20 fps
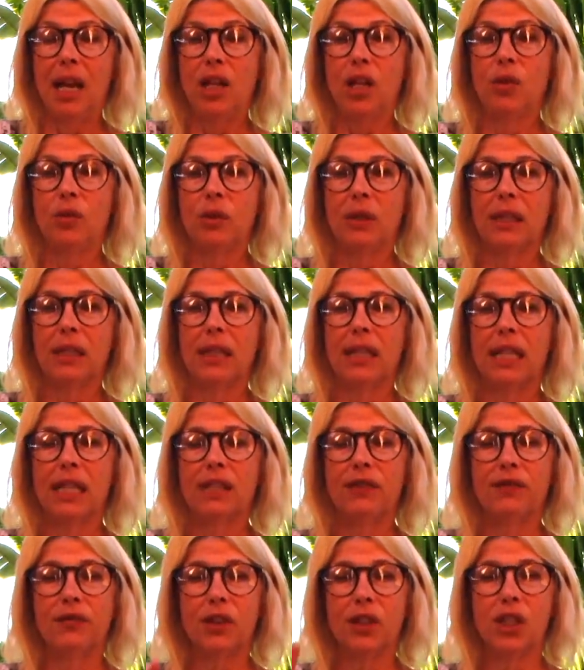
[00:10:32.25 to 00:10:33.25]
You'll,
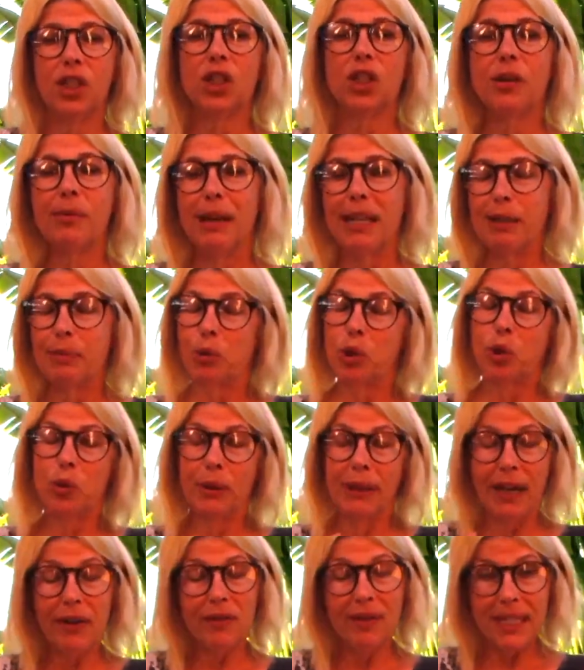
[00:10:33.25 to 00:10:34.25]
it's full of termites, but you will
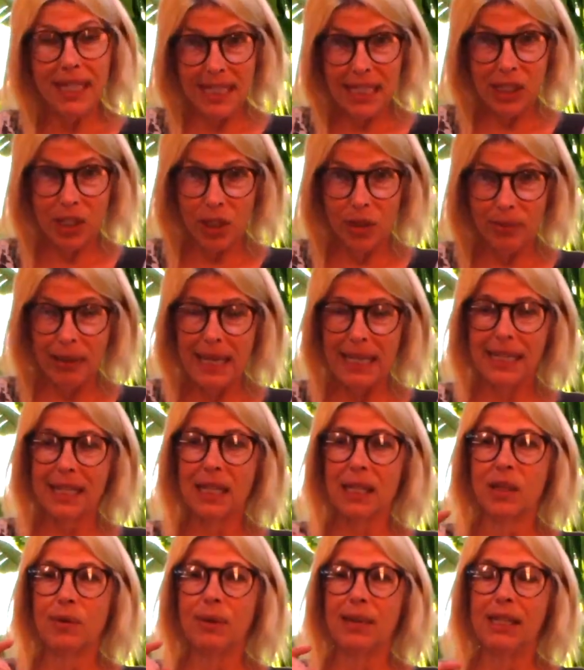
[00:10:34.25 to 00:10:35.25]
never see the termites.
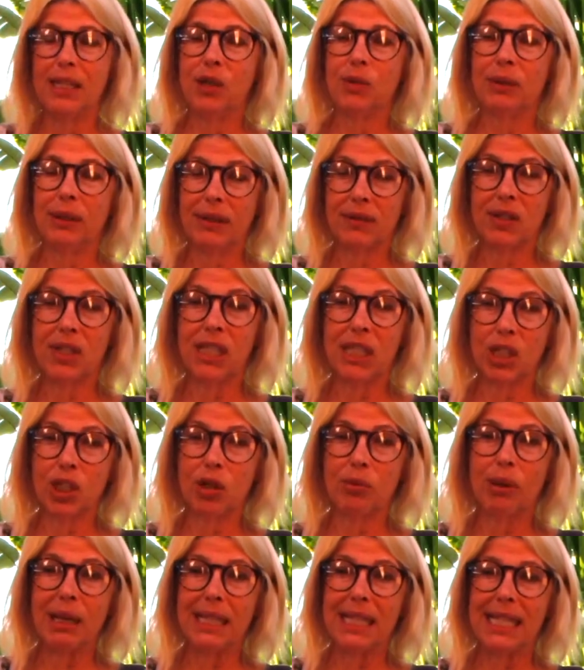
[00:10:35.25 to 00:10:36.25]
And the reason you will never see the
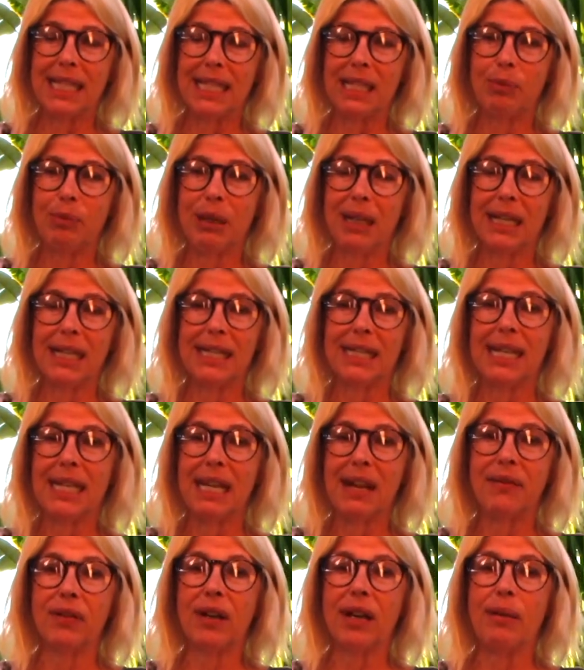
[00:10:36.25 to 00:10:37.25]
termites is because they
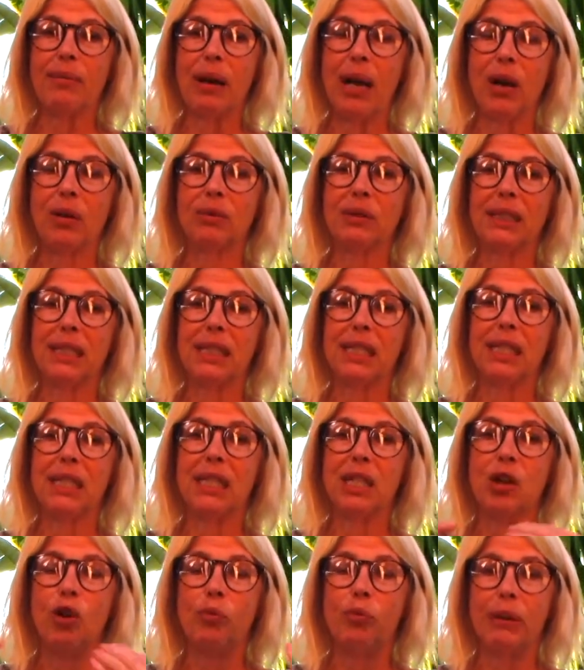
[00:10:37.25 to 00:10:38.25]
never come out into
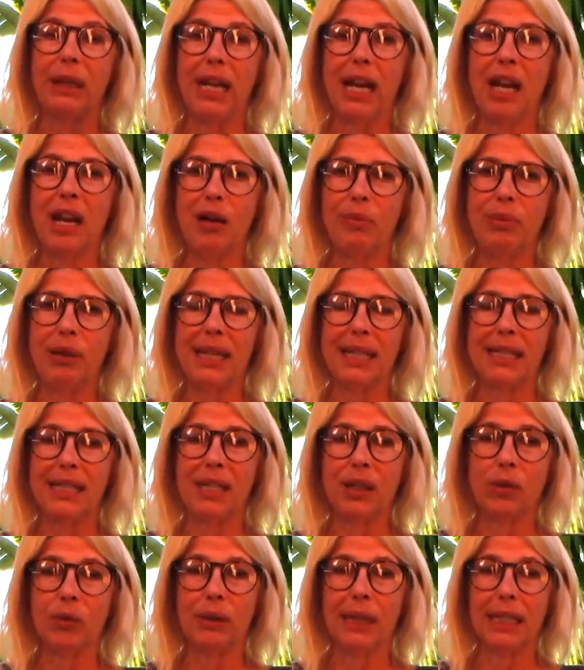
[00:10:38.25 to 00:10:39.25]
the open air because they
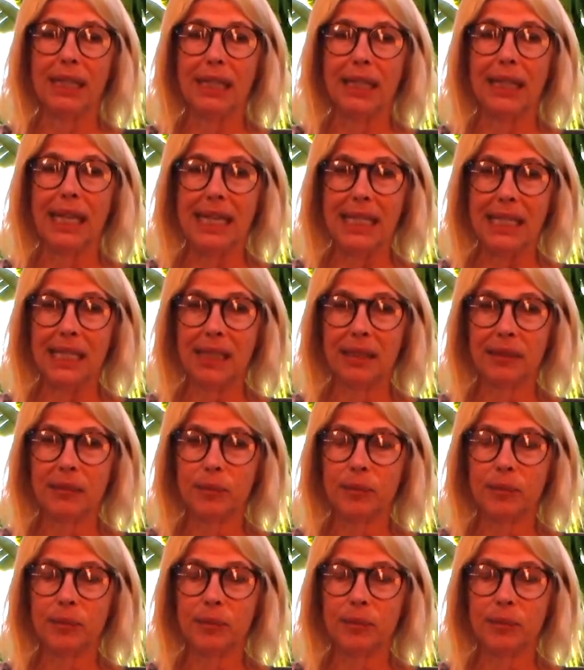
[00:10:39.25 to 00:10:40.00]
don't like the light.